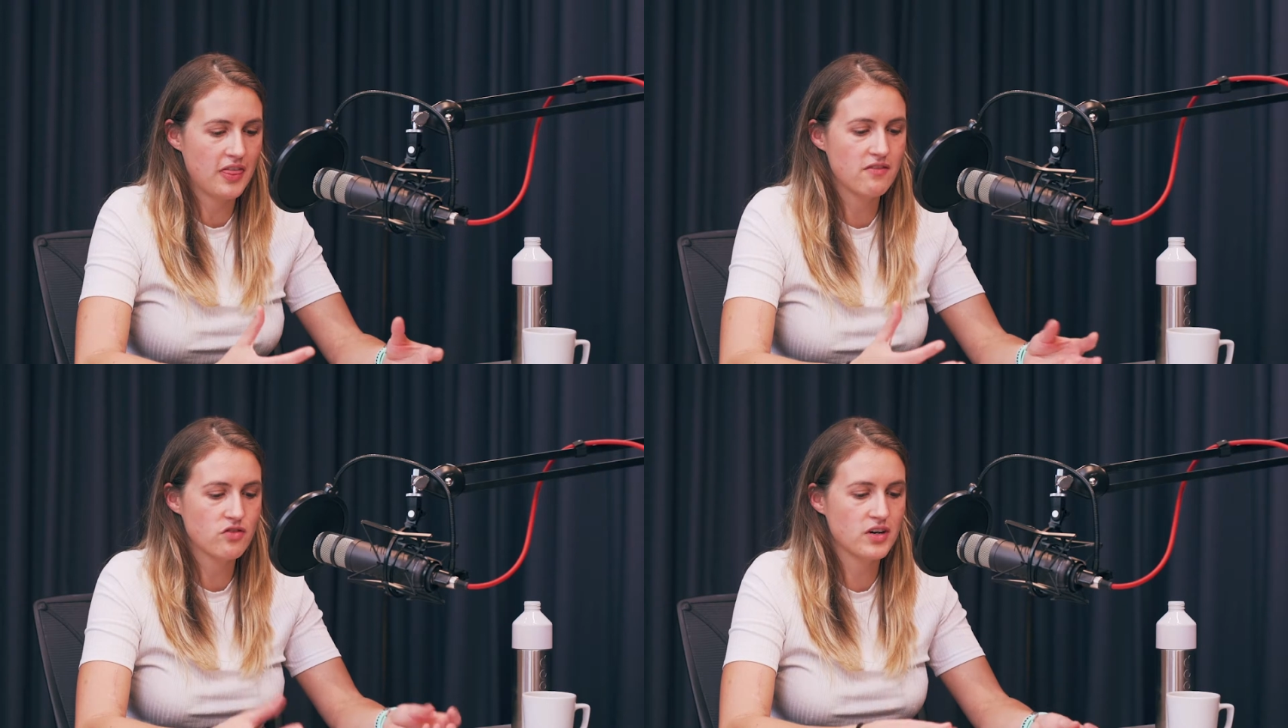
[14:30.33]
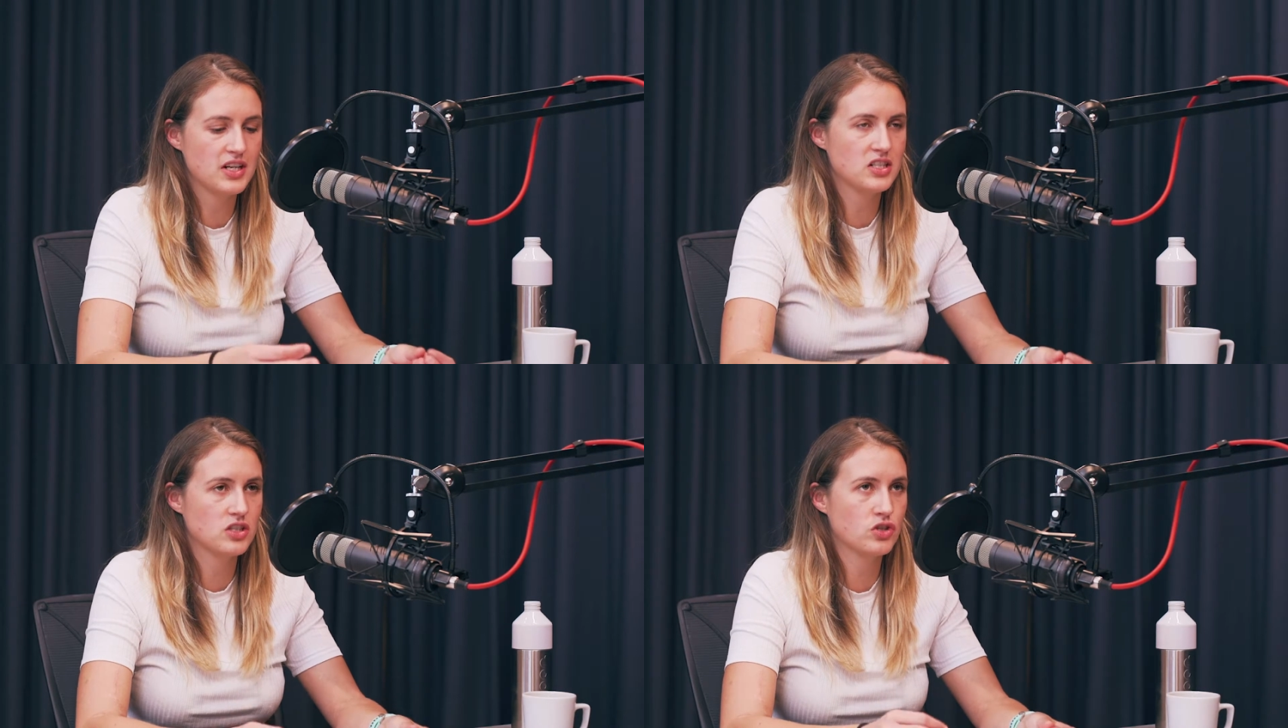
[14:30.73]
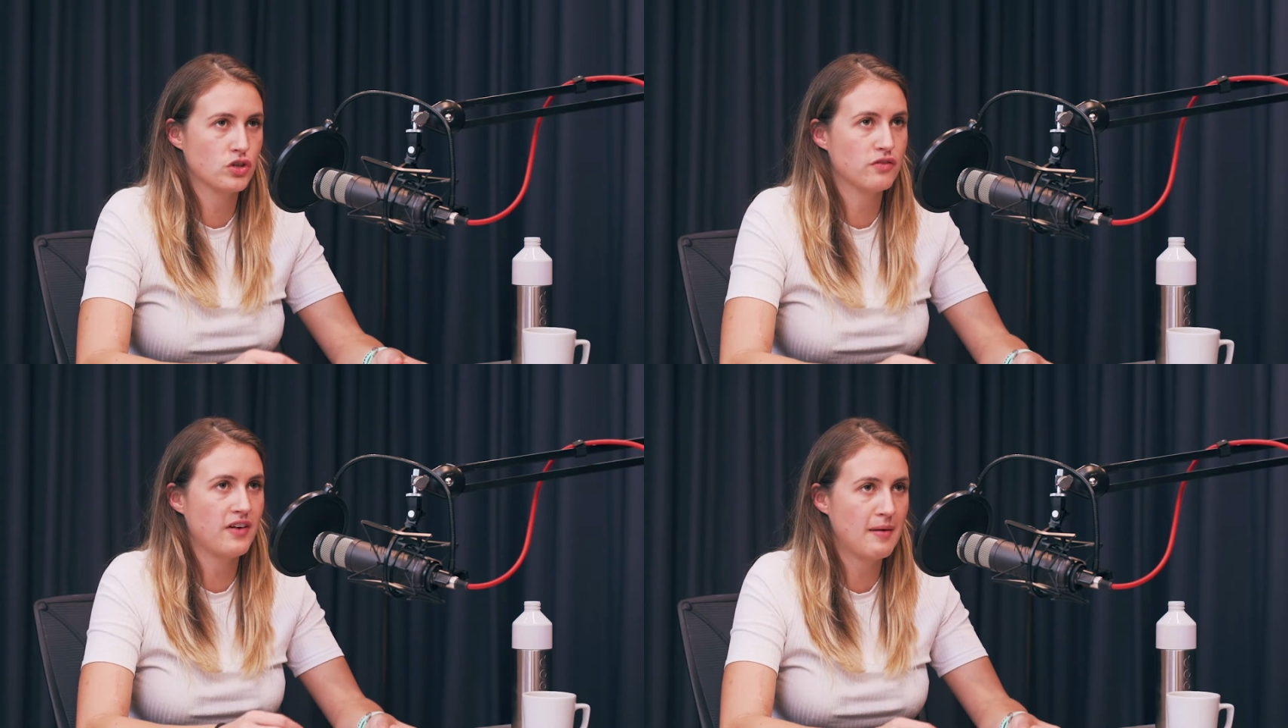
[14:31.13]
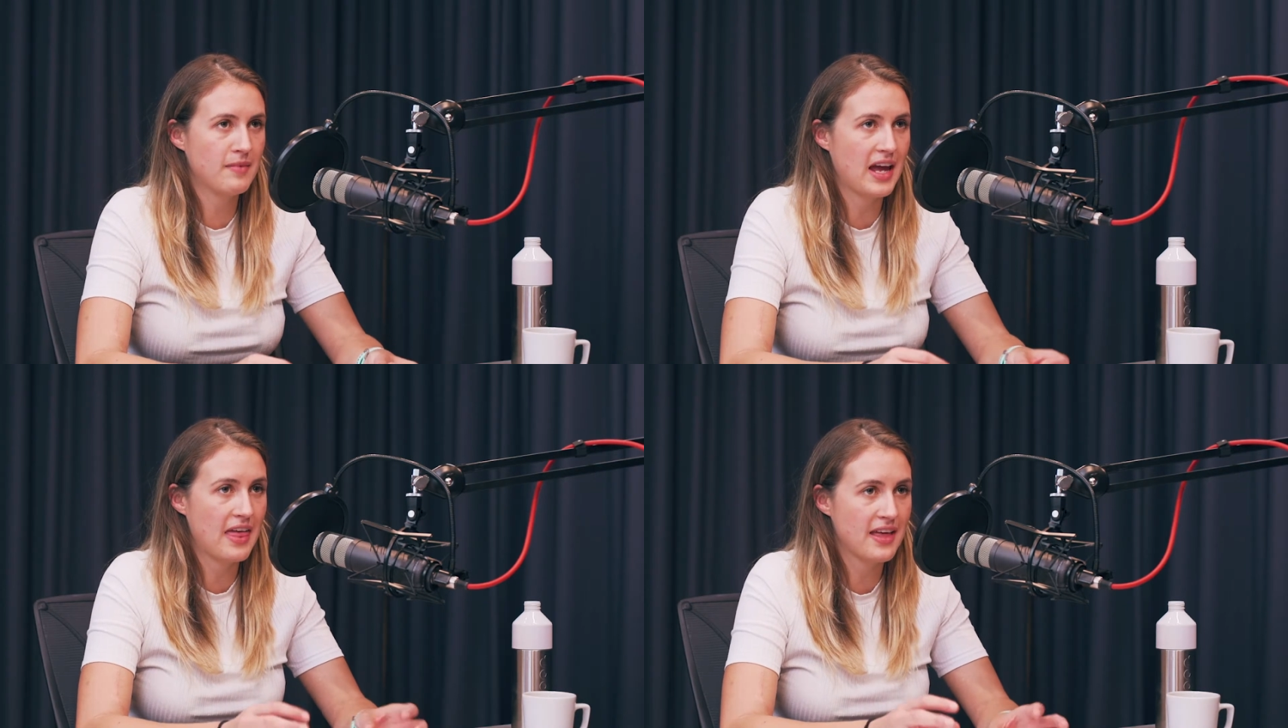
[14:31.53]
They've created a true
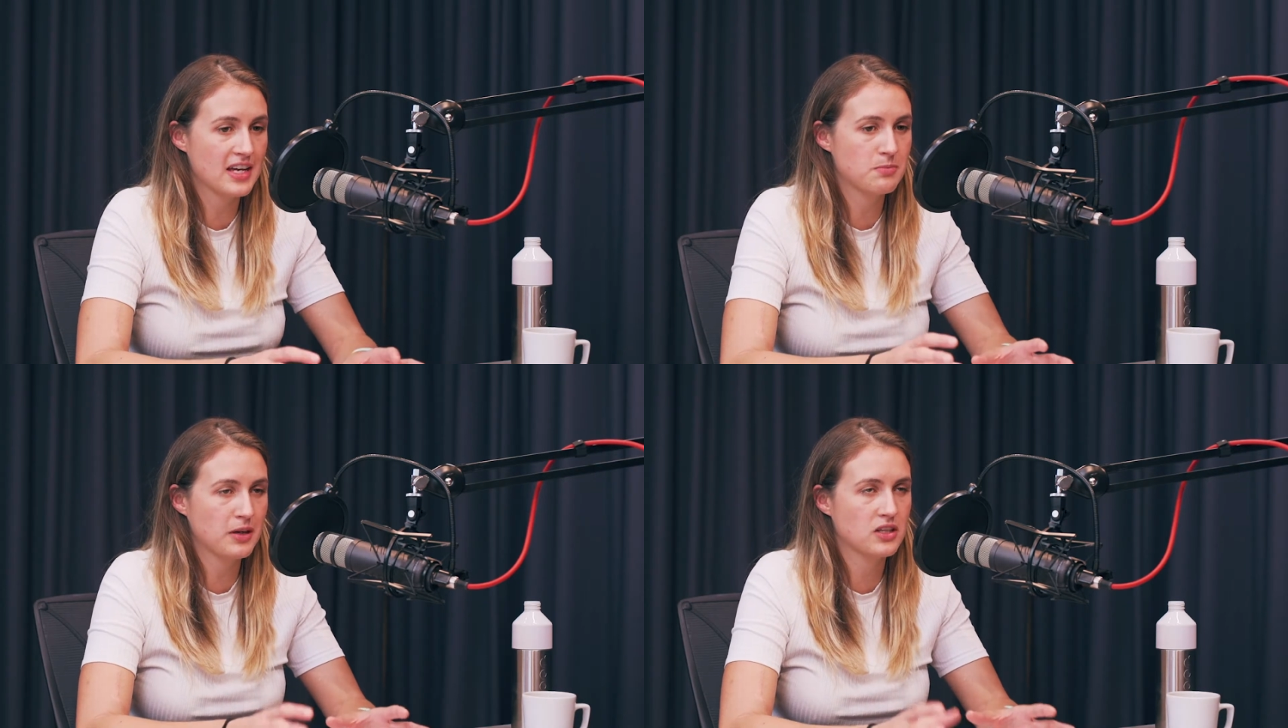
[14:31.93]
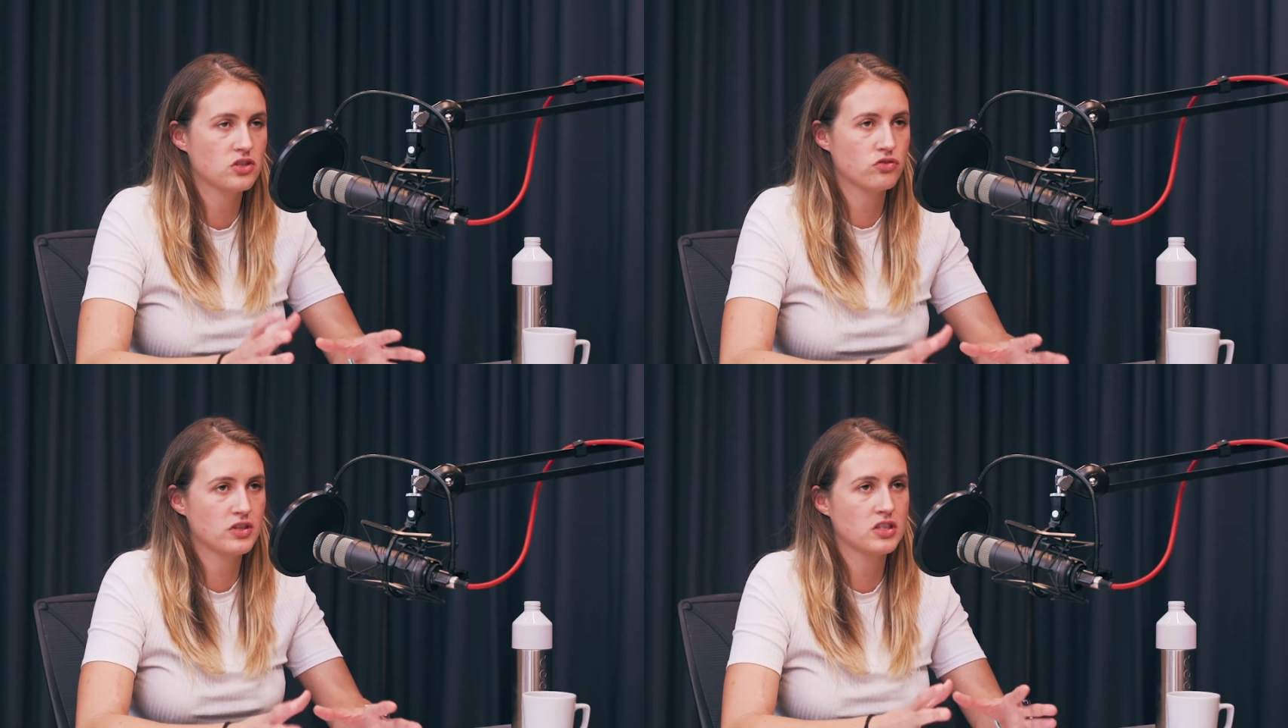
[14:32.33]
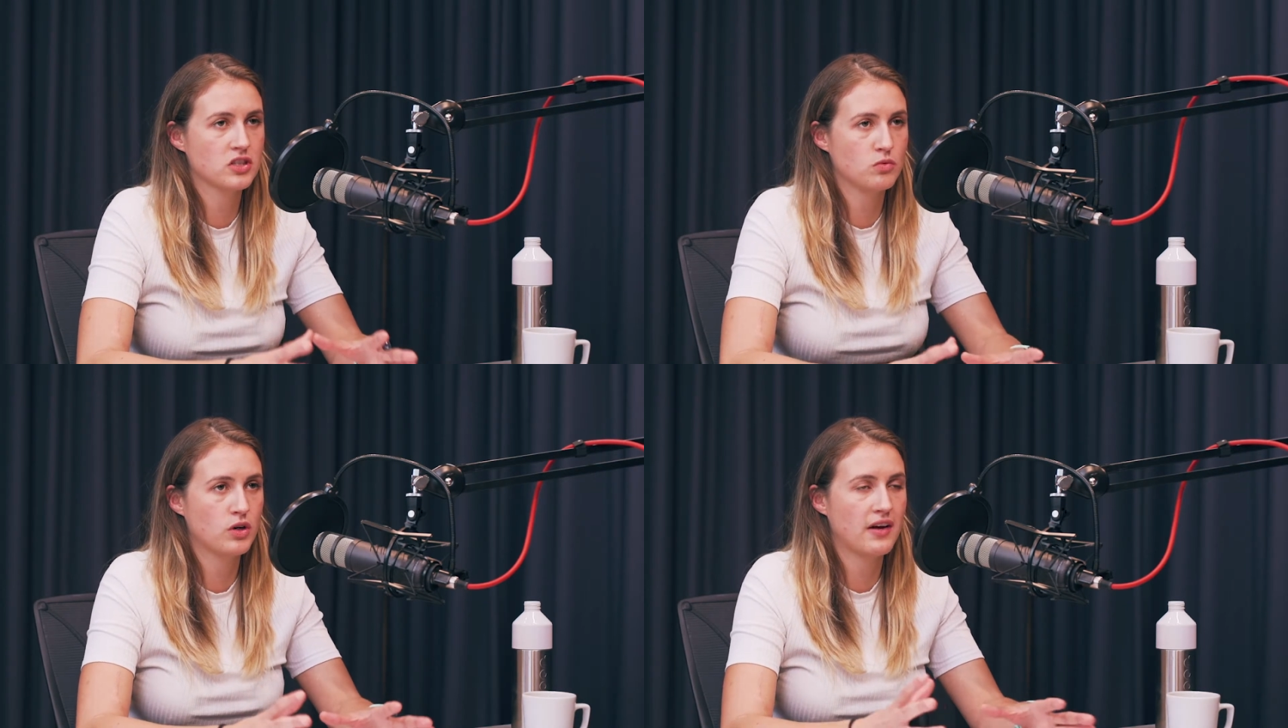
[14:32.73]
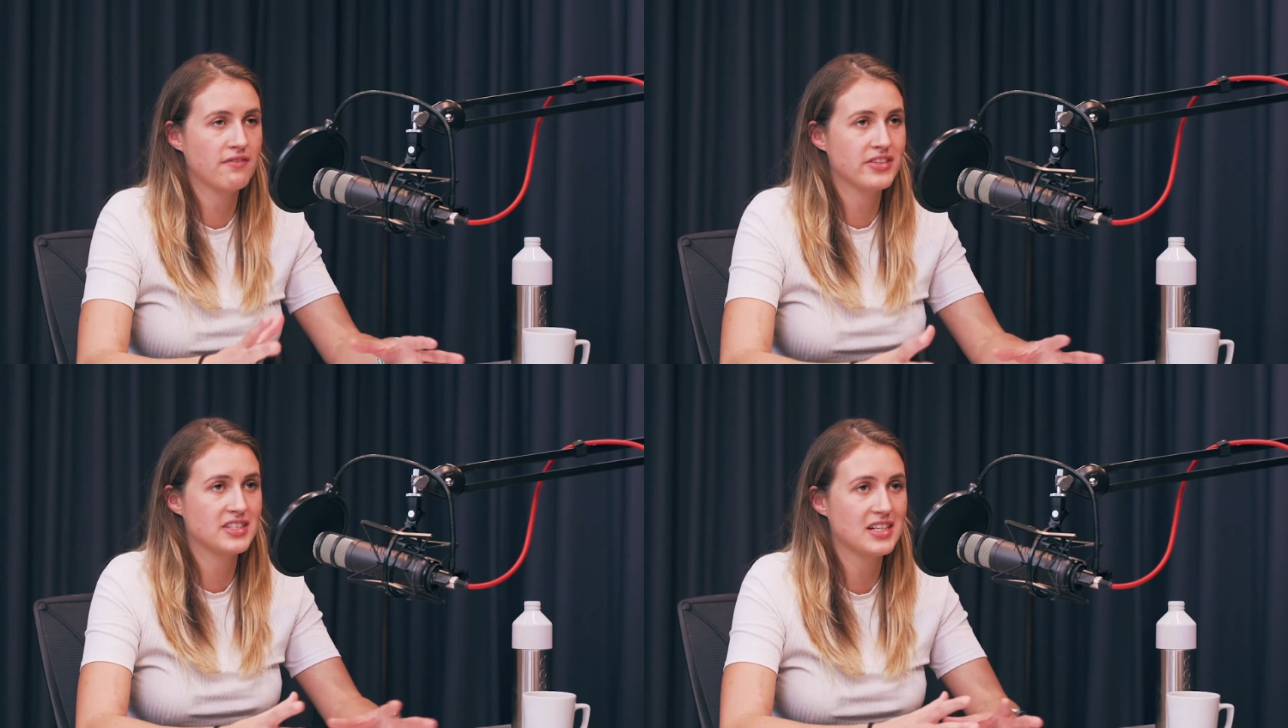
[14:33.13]
family. And that's because 361 have
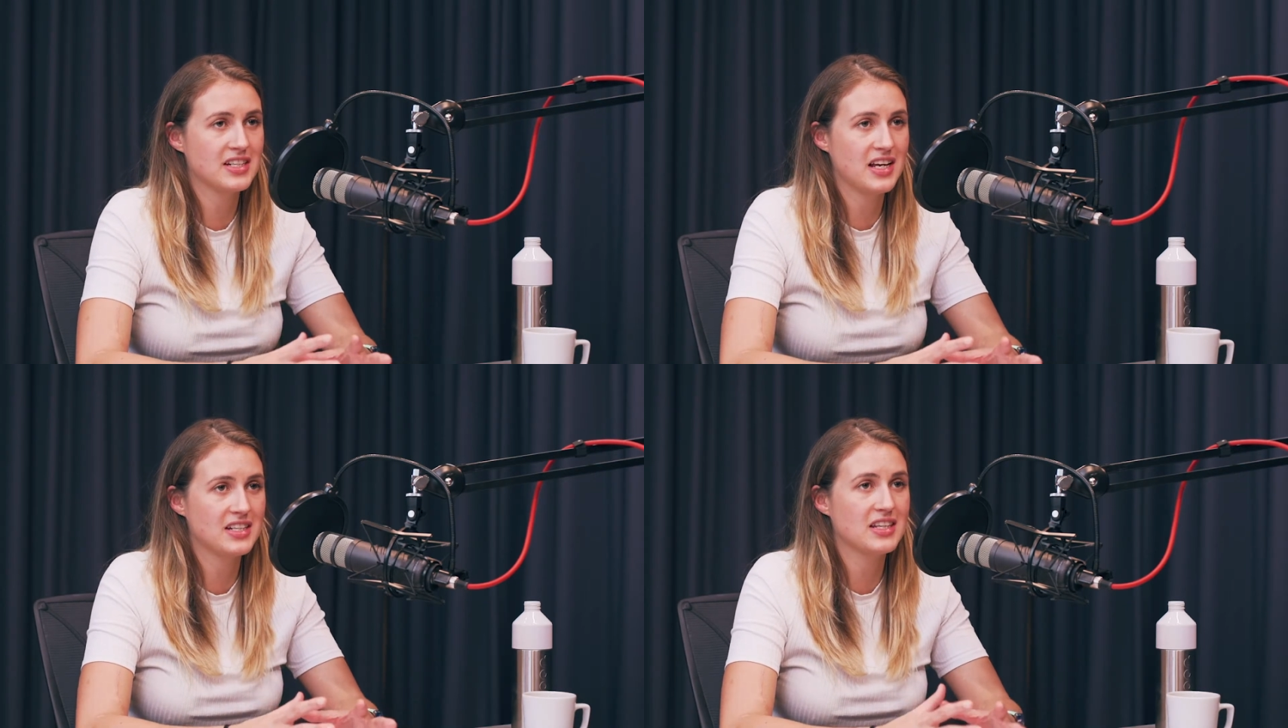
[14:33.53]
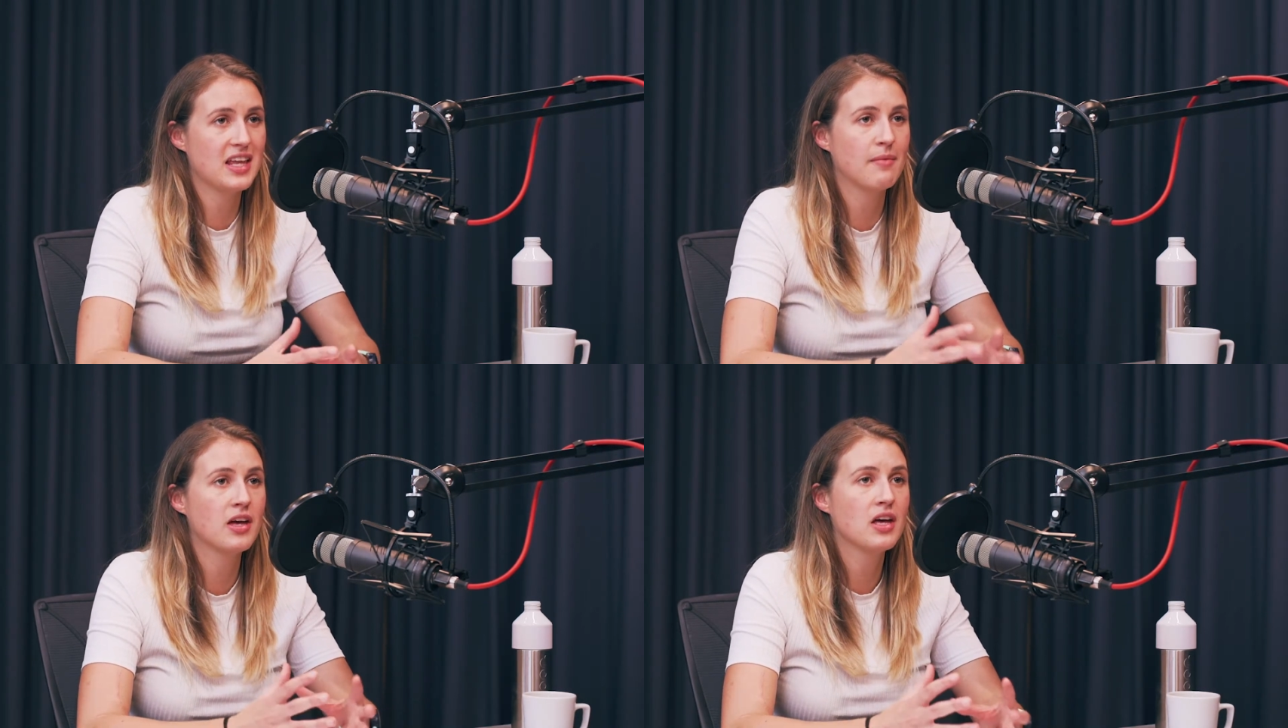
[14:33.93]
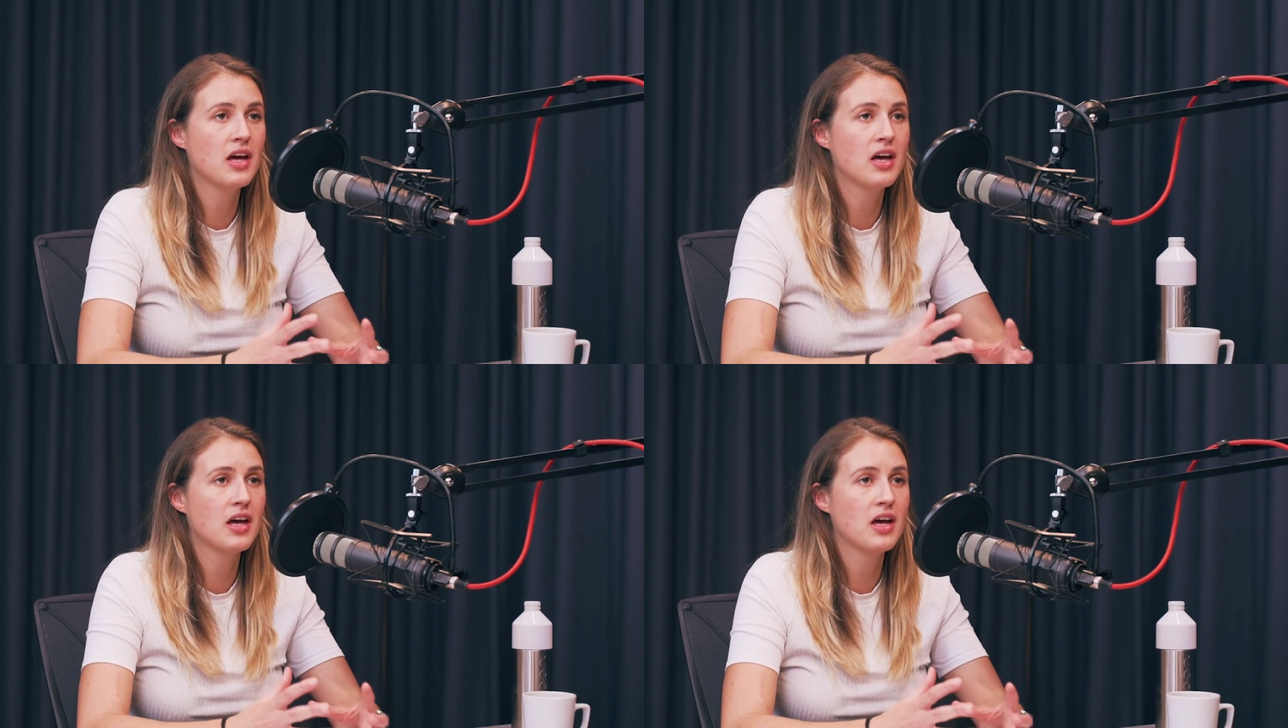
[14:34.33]
facilitated them